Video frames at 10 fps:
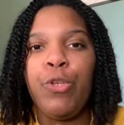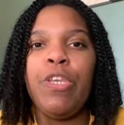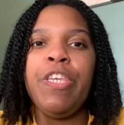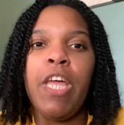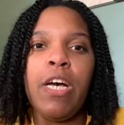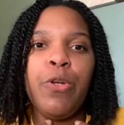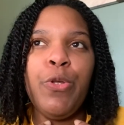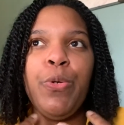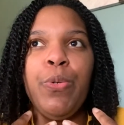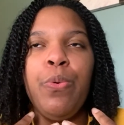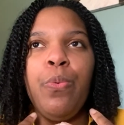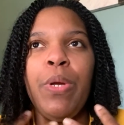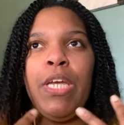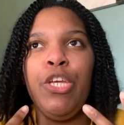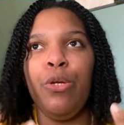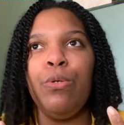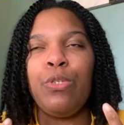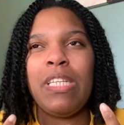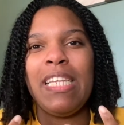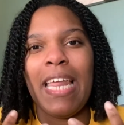do we
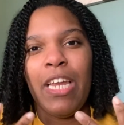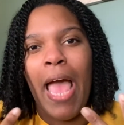usually let it